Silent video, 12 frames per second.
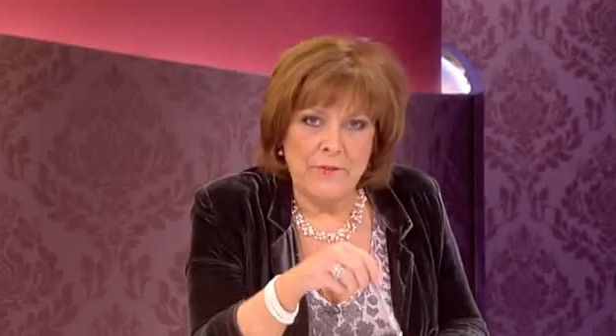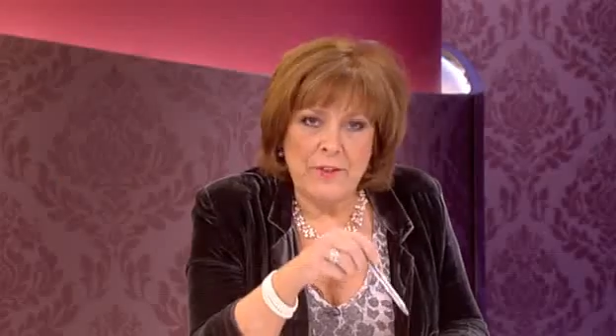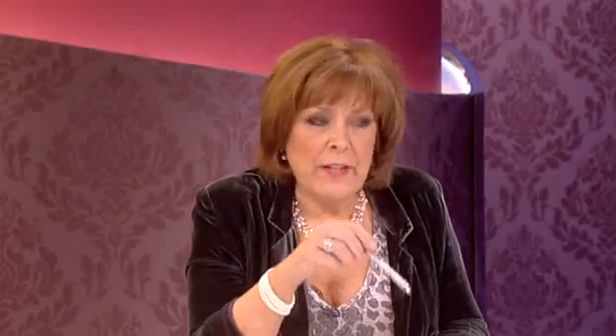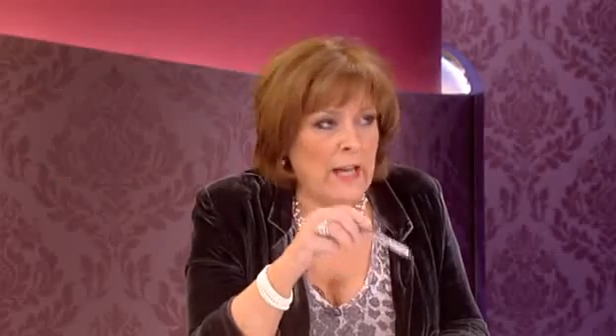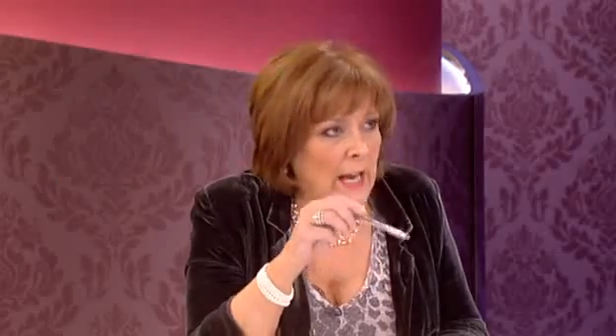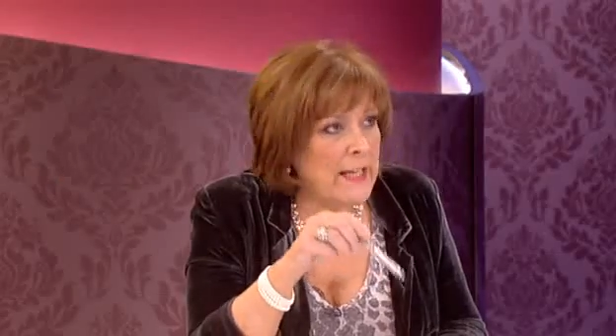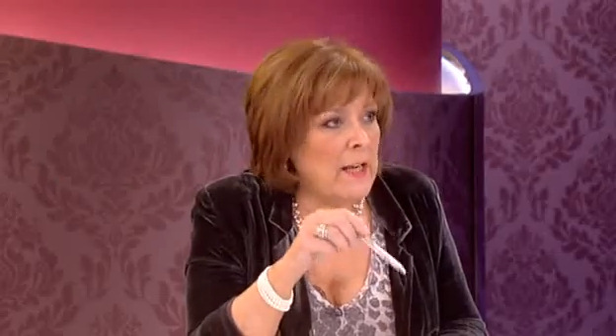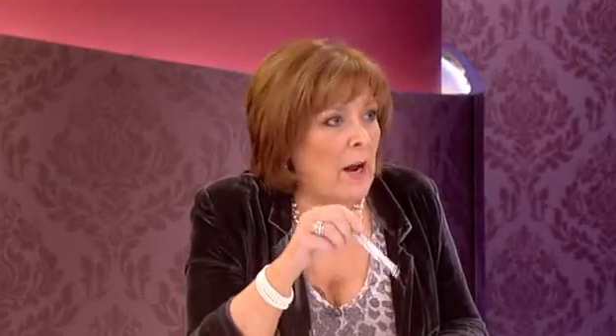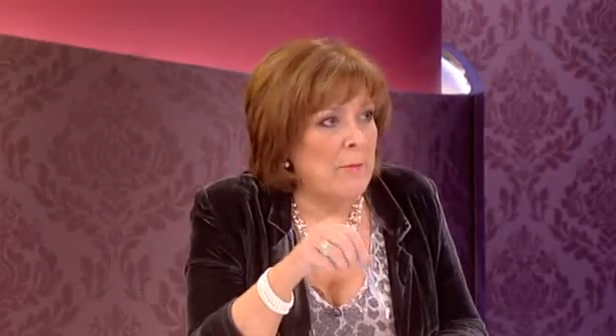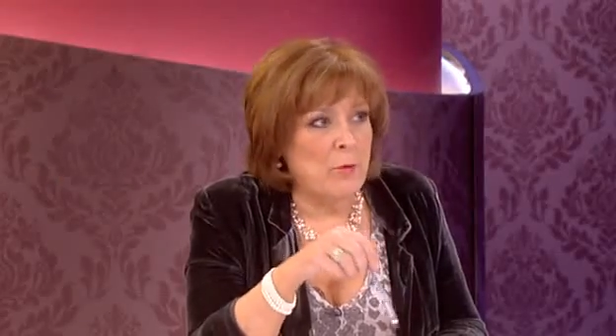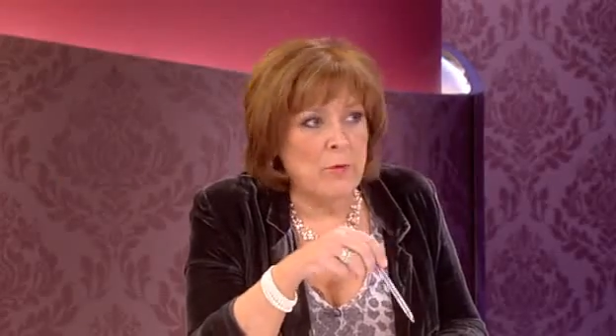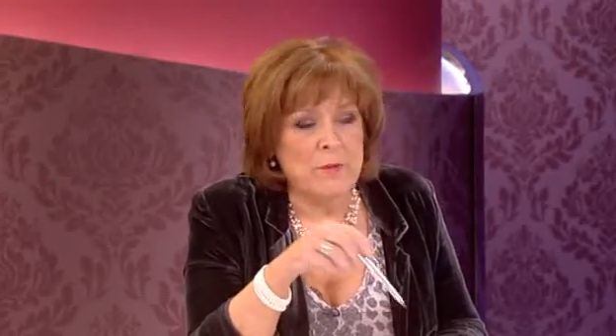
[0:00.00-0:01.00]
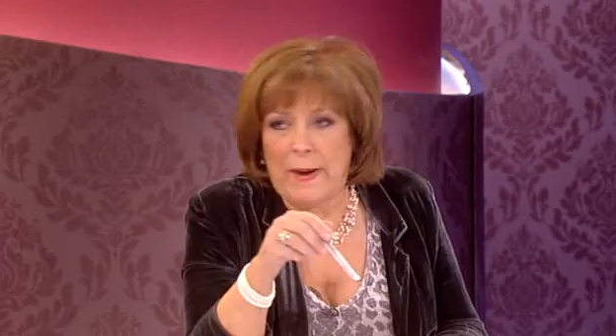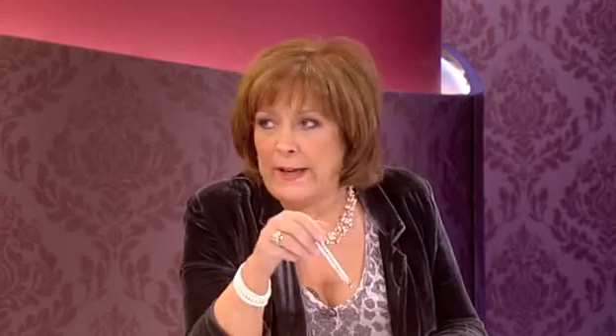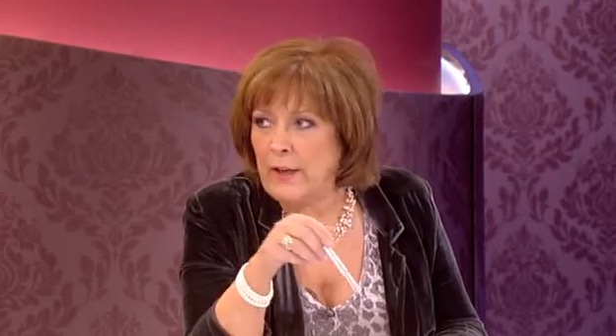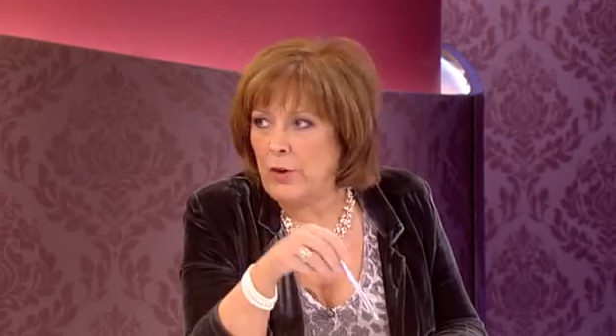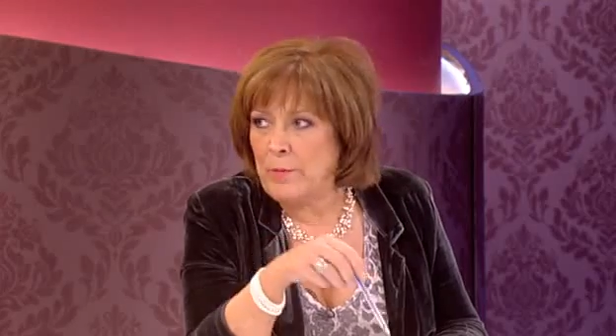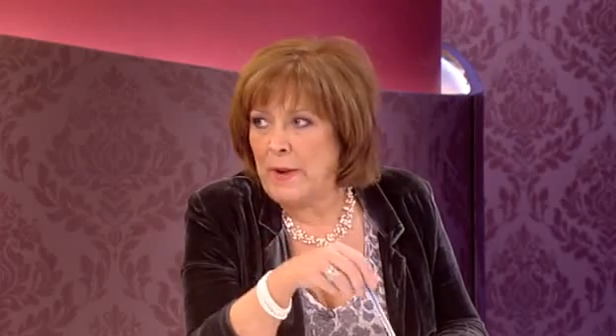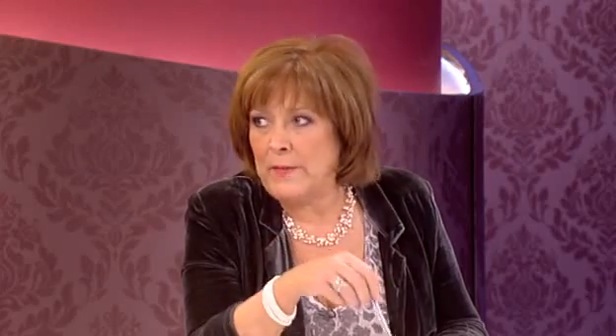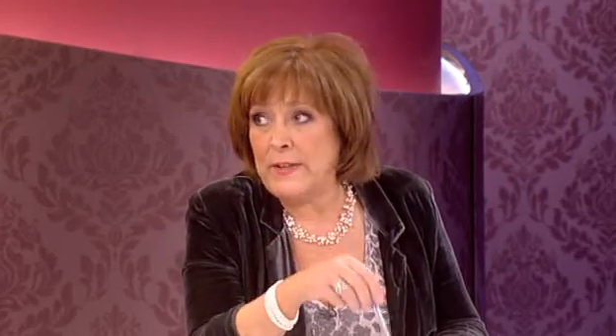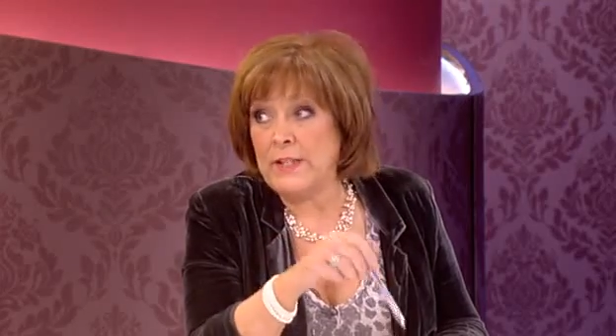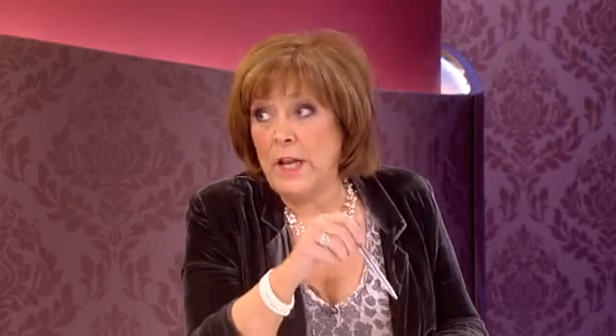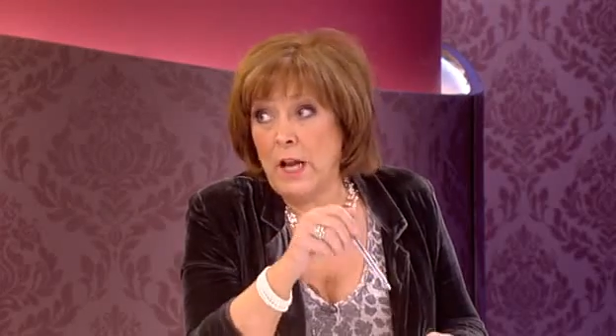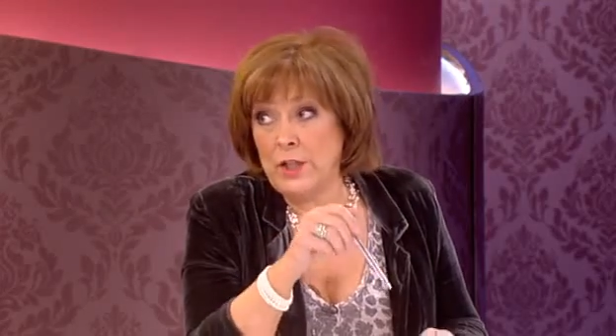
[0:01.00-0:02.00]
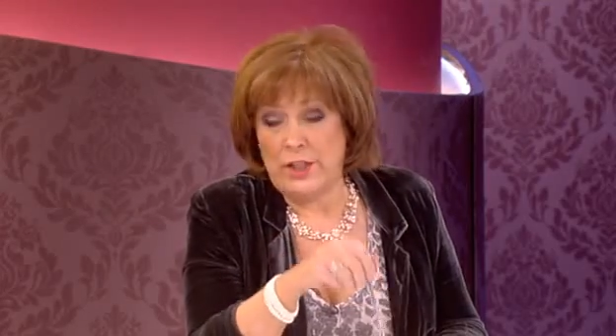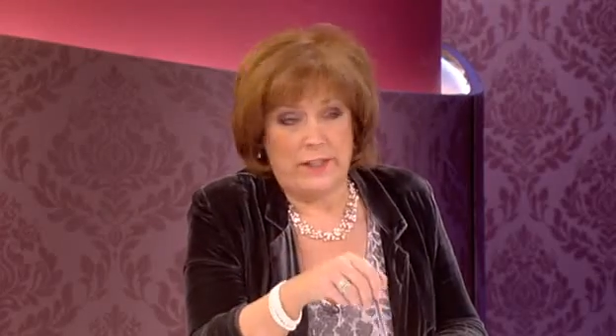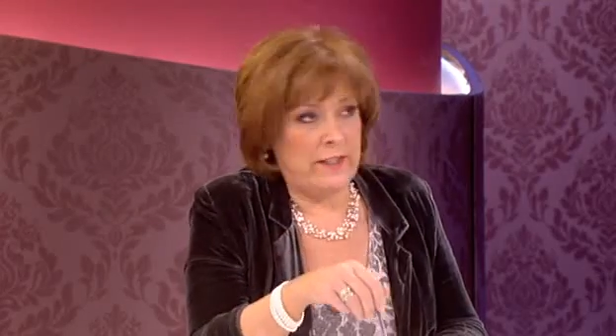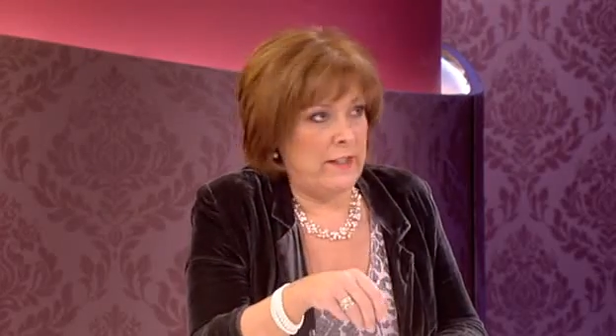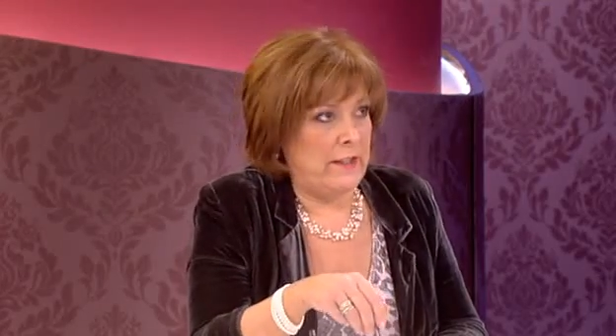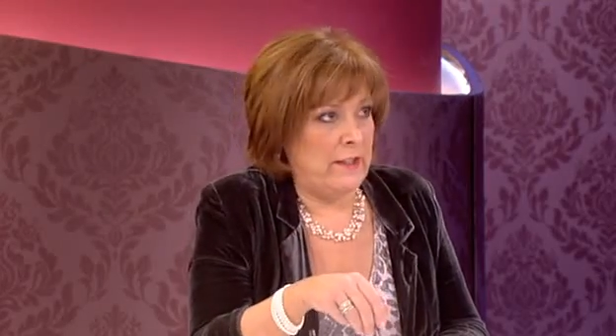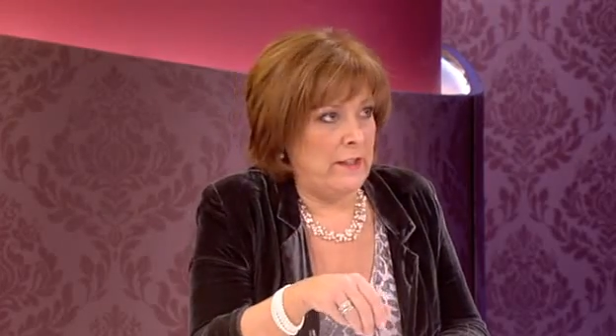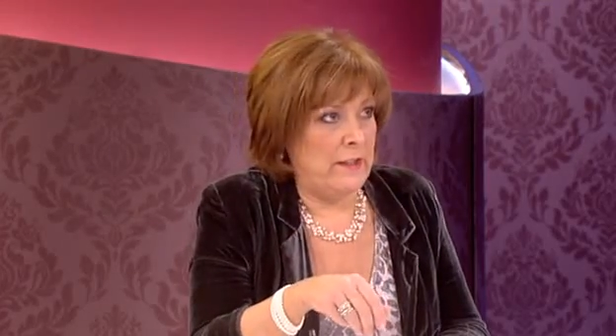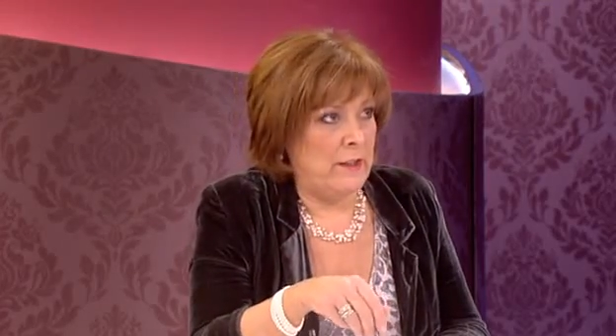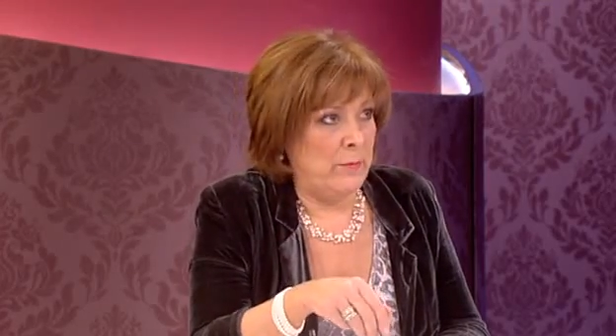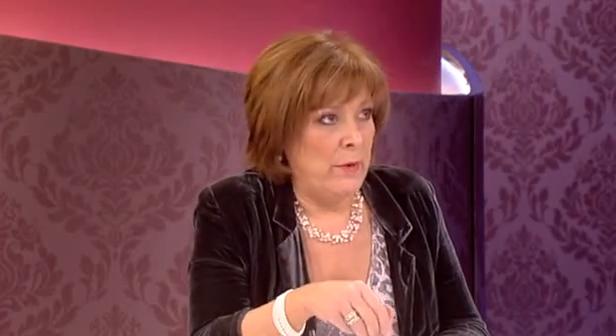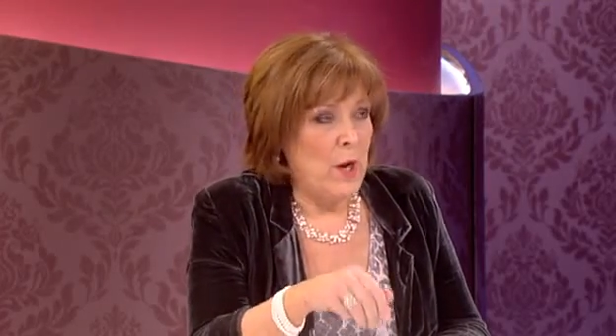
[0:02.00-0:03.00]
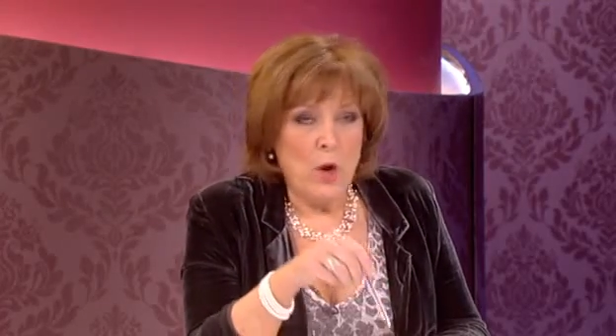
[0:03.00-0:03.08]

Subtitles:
to I'm always banging on about this, a justice system.